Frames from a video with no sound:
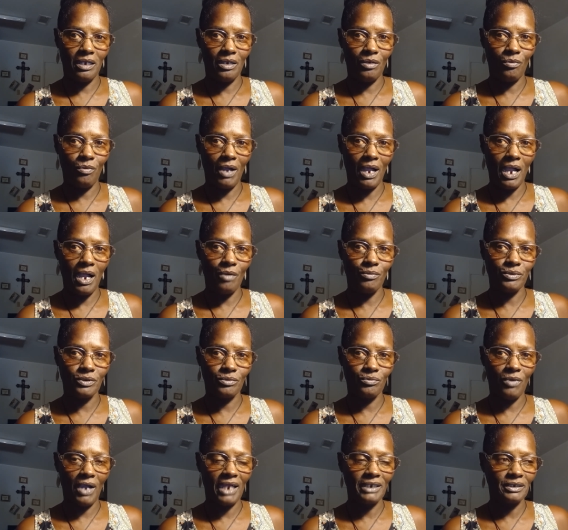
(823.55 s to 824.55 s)
And while I
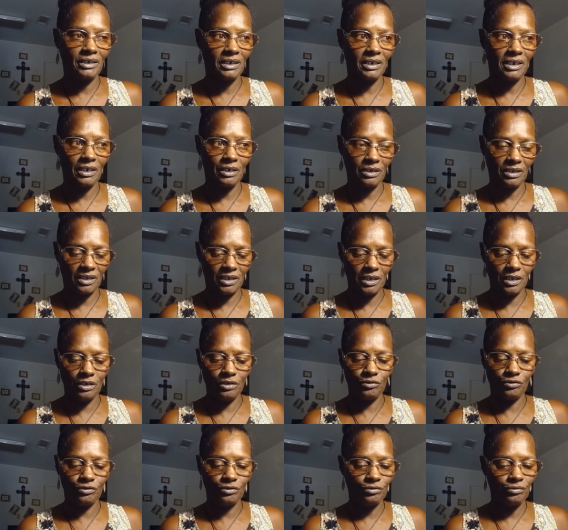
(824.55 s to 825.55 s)
was watching it,
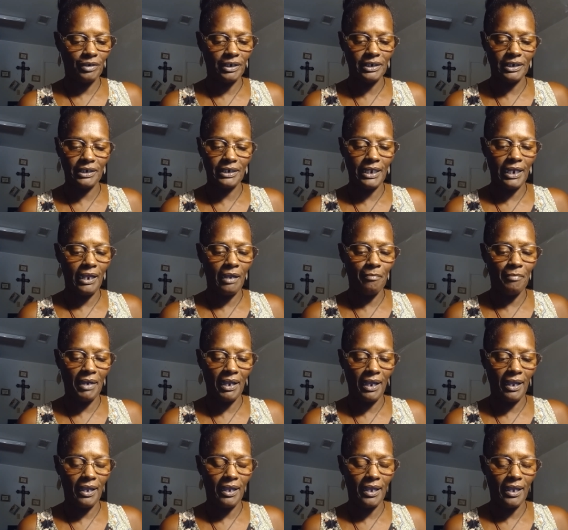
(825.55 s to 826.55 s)
tears was running down
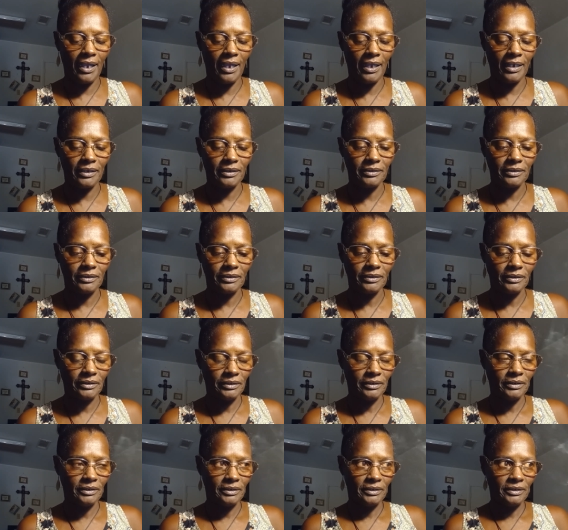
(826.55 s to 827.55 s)
my eyes.
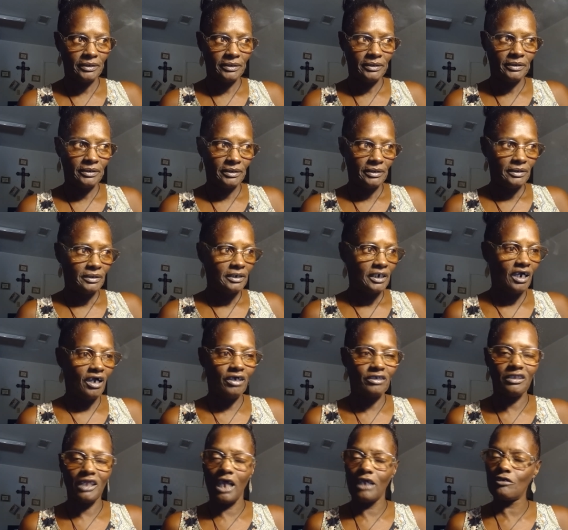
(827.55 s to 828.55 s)

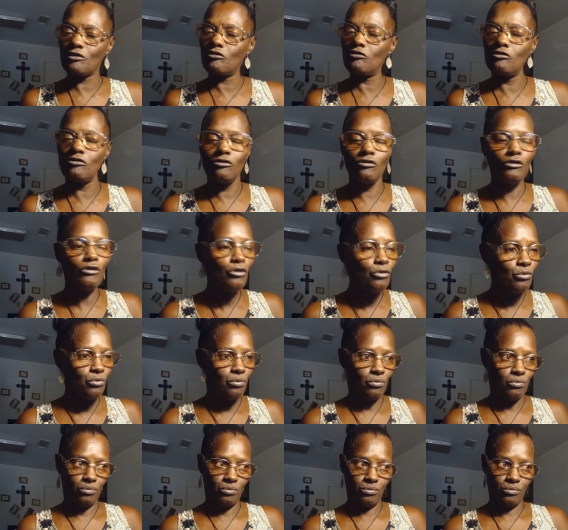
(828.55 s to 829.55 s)
Because I
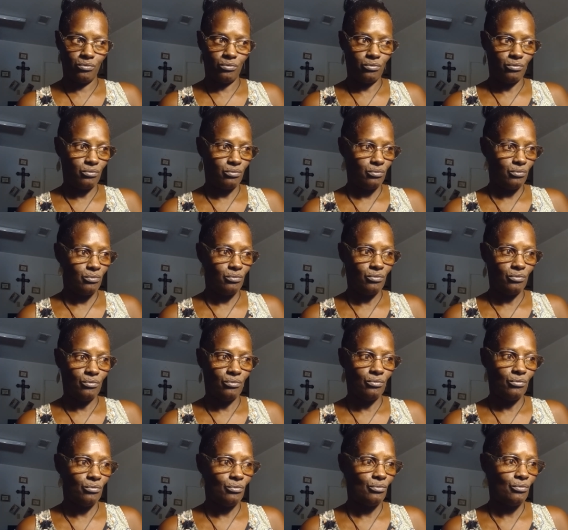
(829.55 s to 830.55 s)
knew.
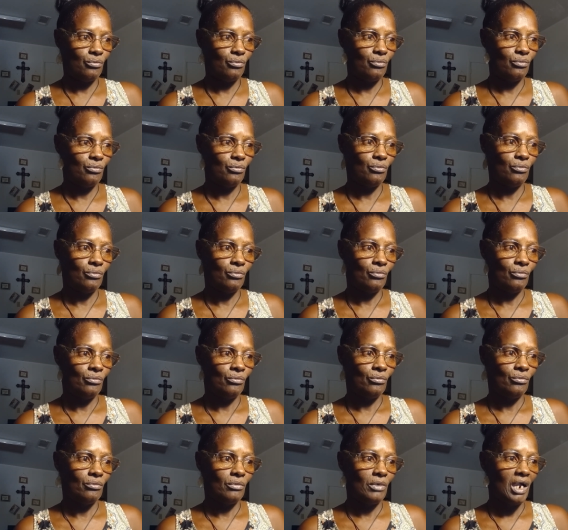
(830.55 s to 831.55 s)

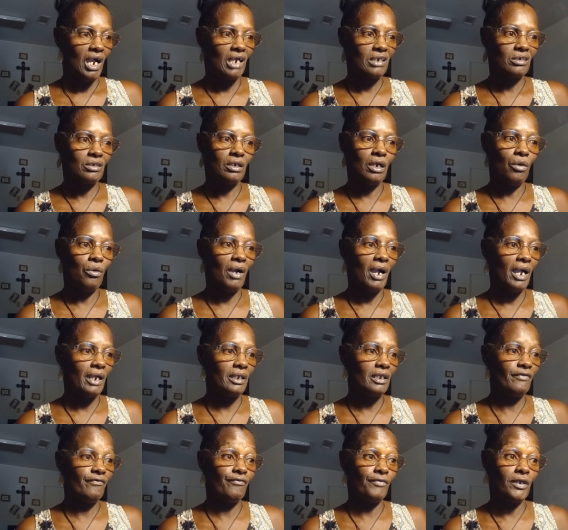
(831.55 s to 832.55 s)
I know how
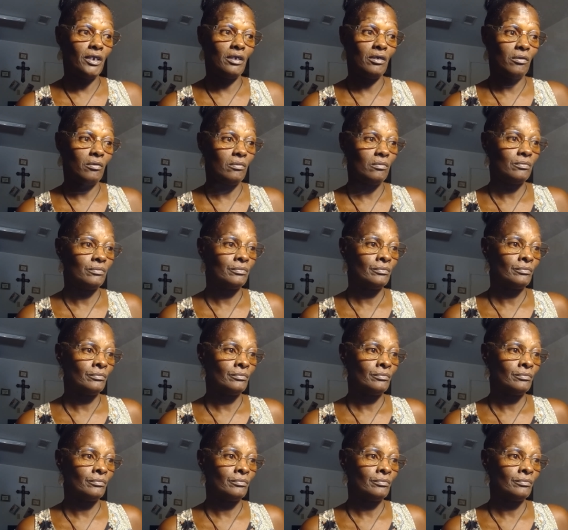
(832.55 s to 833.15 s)
he feel.